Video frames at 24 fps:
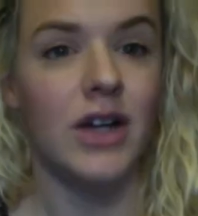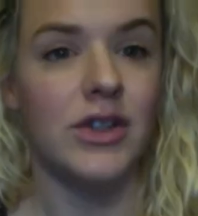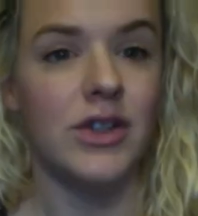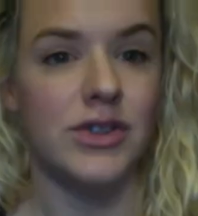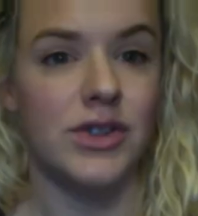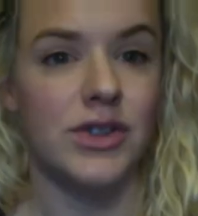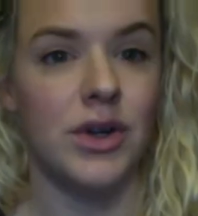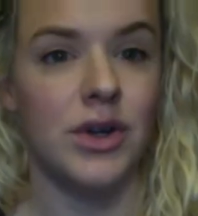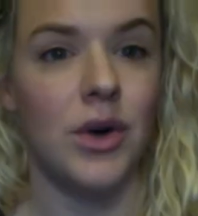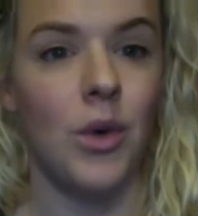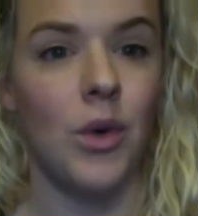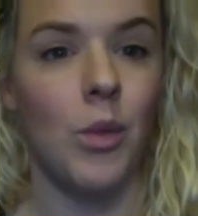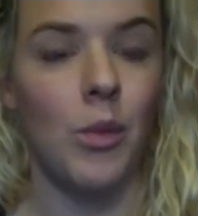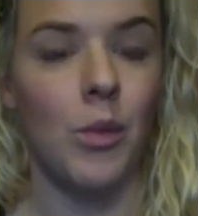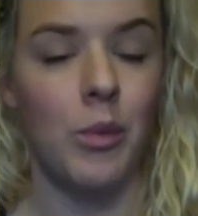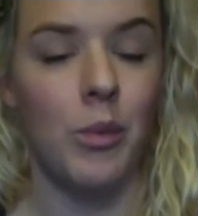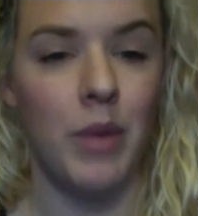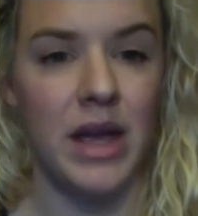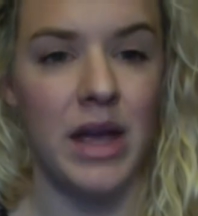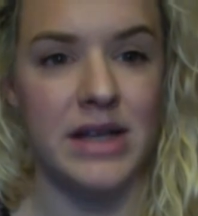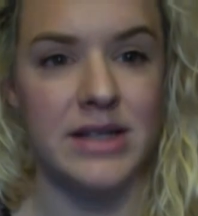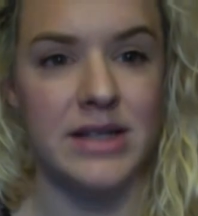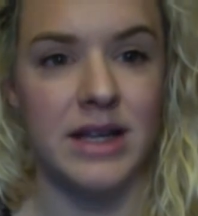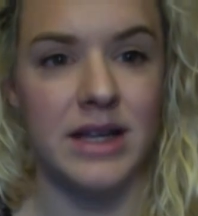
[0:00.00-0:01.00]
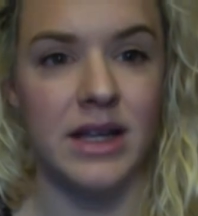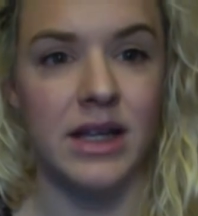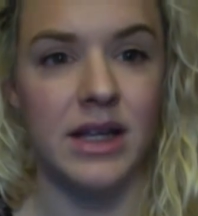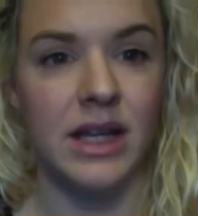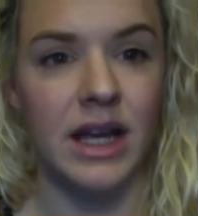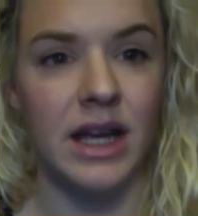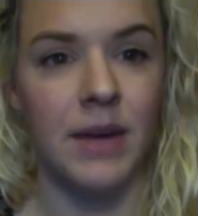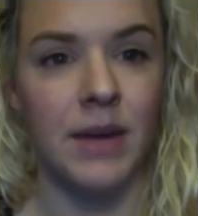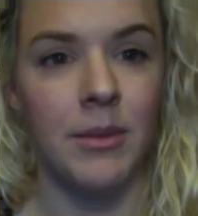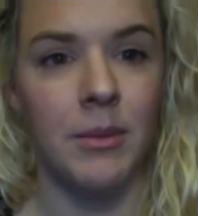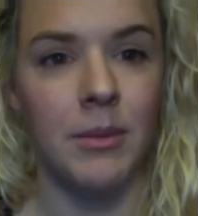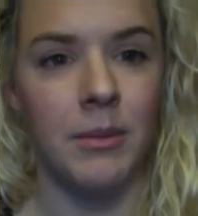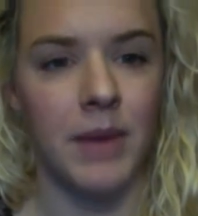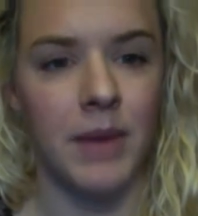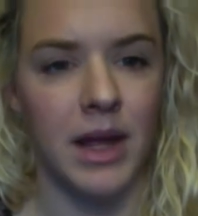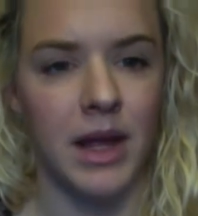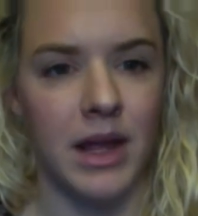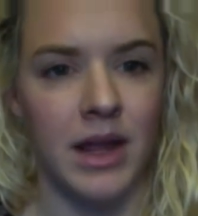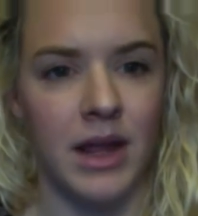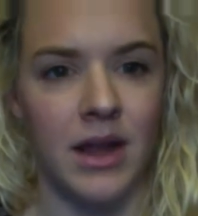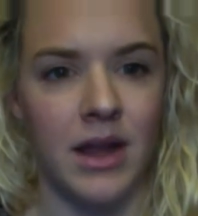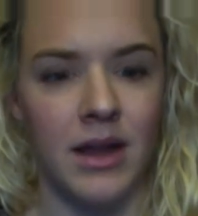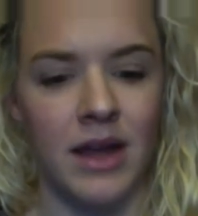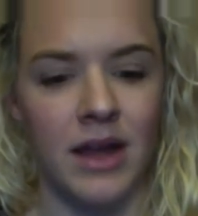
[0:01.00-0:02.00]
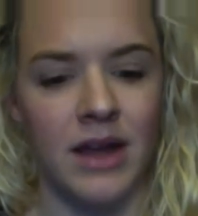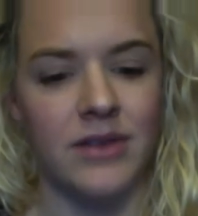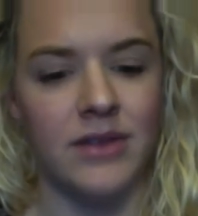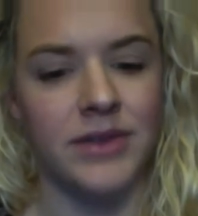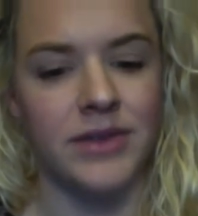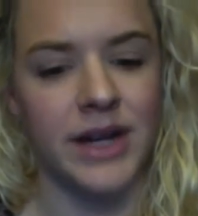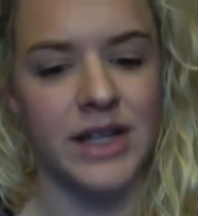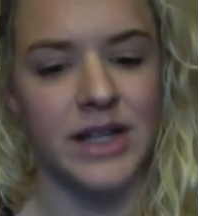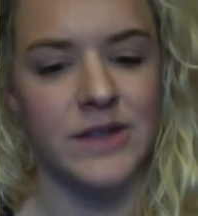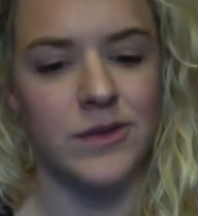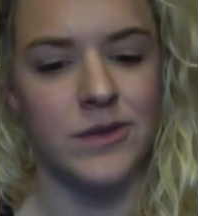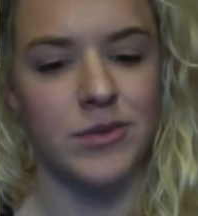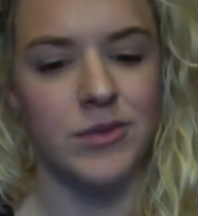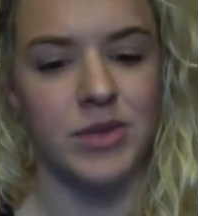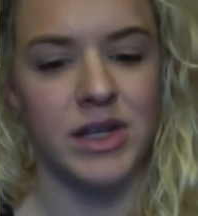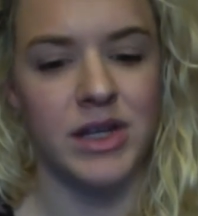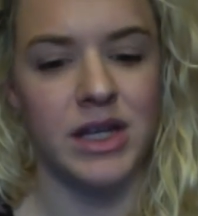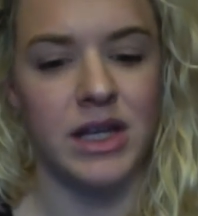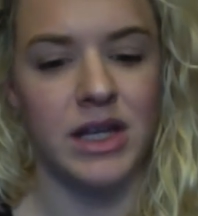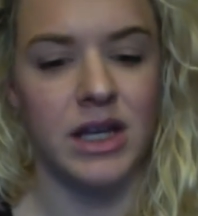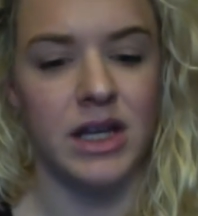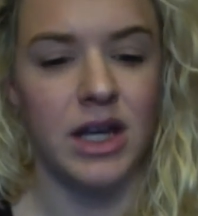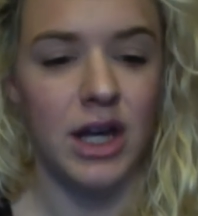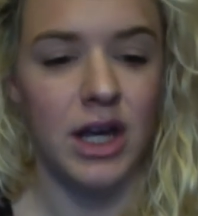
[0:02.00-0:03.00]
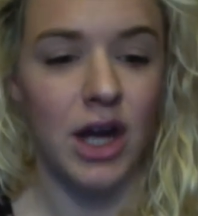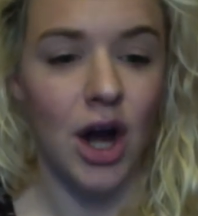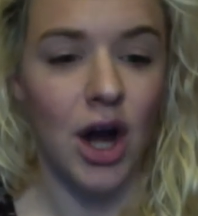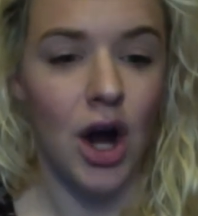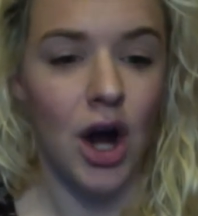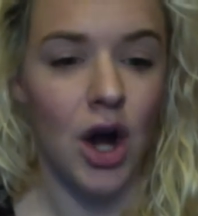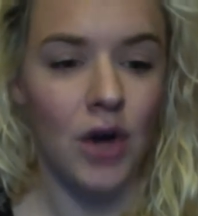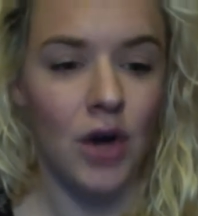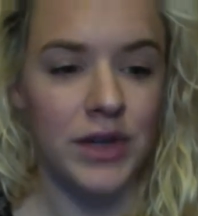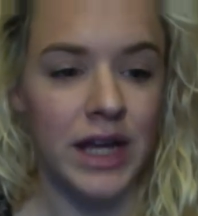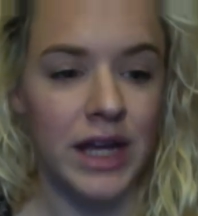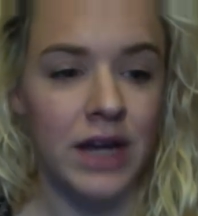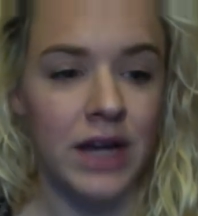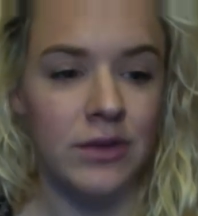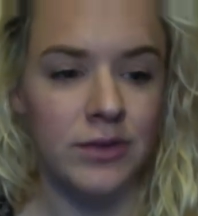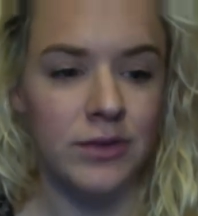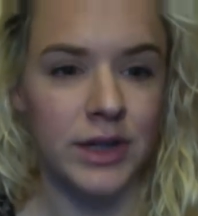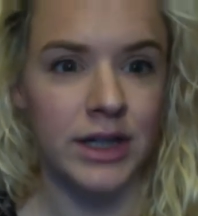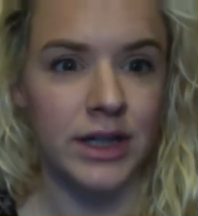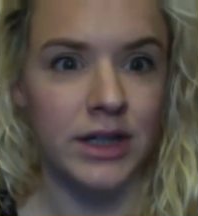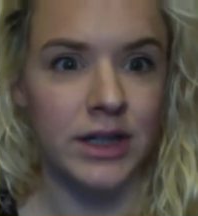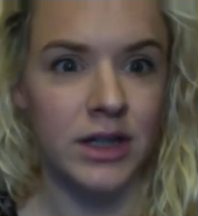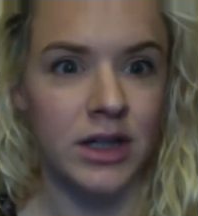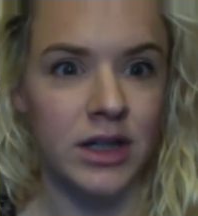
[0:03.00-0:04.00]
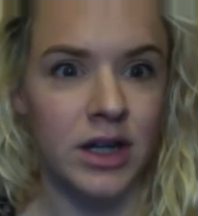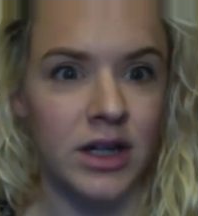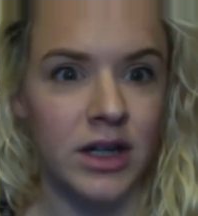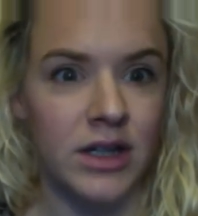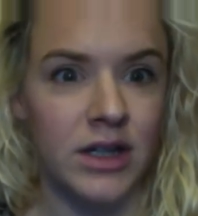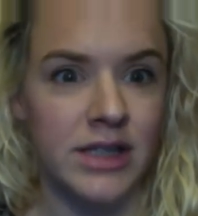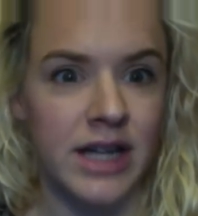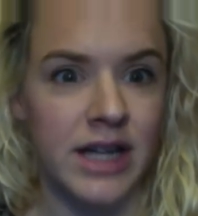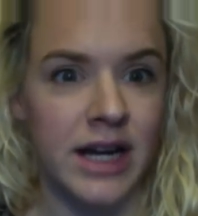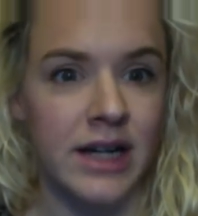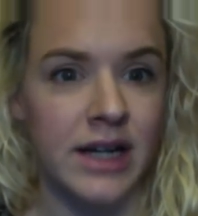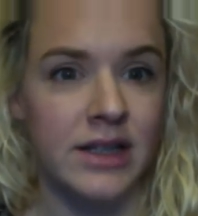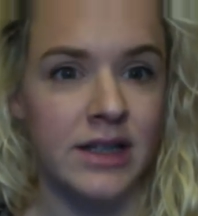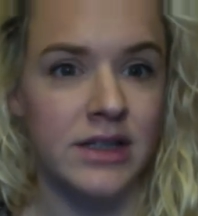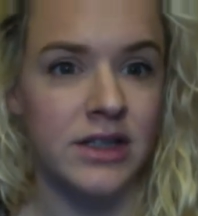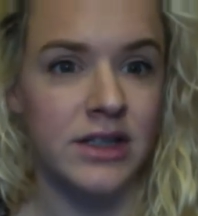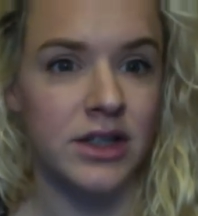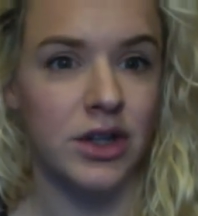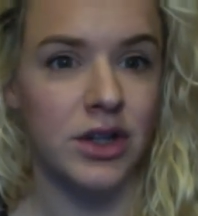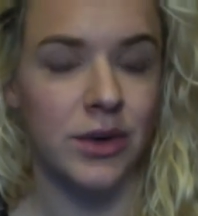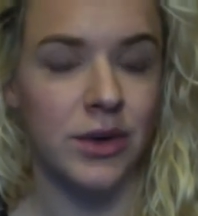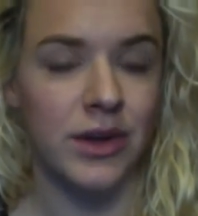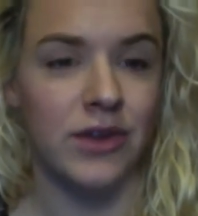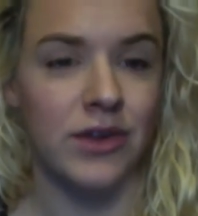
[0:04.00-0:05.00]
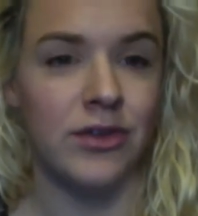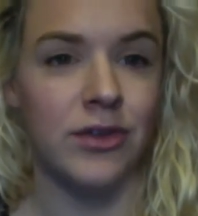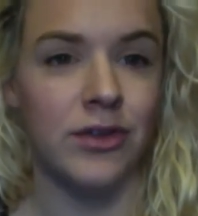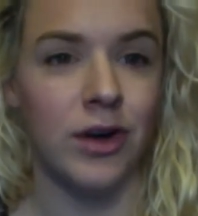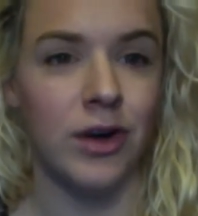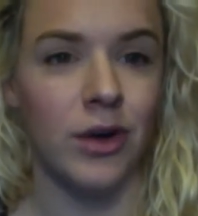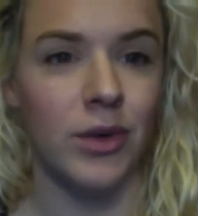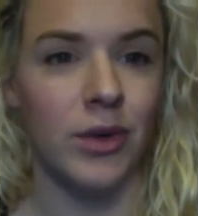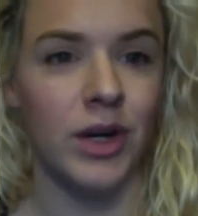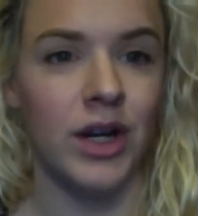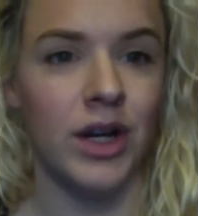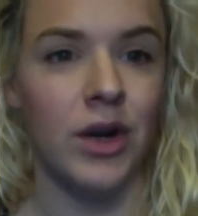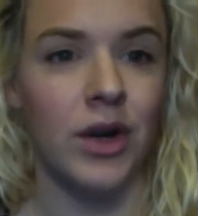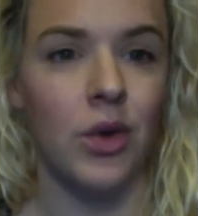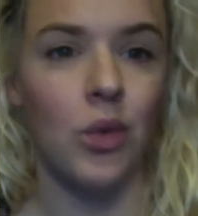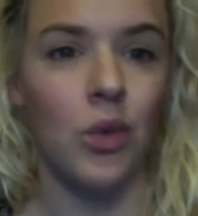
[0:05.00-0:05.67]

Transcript: So basically, my advice would be only have written contact going forward.